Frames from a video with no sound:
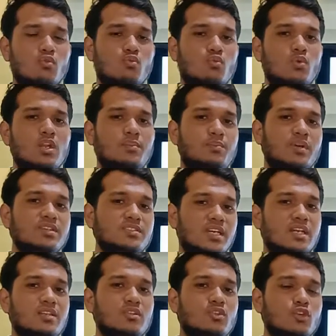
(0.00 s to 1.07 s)
Will
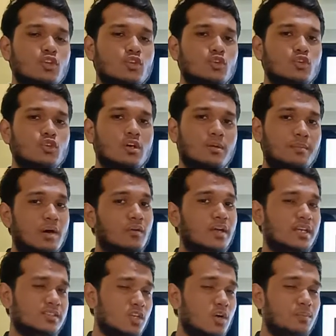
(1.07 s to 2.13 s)
present to you about
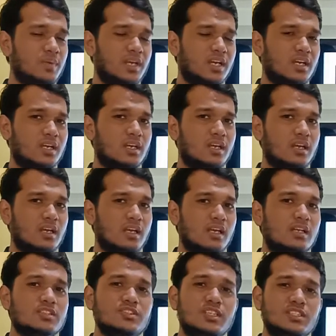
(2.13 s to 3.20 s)
a topic.
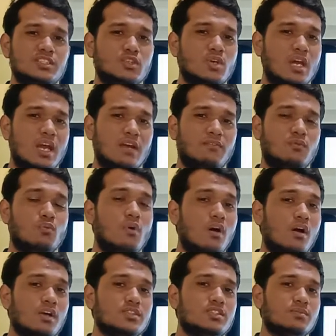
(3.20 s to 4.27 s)
Since you have
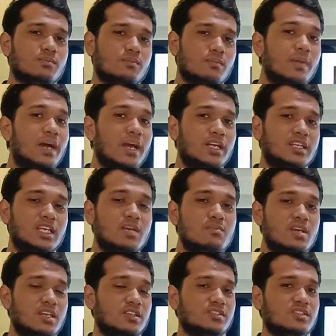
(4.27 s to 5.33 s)
watched my
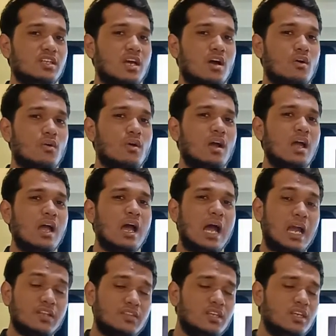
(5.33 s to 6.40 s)
gimmick just now,
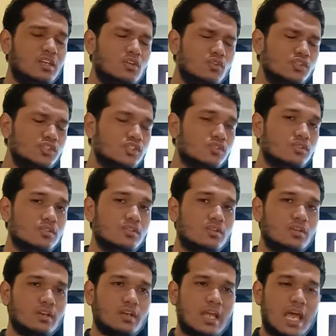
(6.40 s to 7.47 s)
I think you should
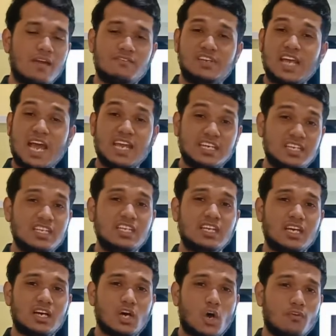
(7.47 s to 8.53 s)
have the
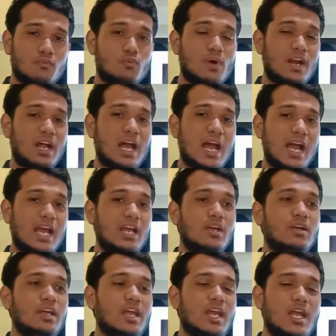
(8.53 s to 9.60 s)
idea of what I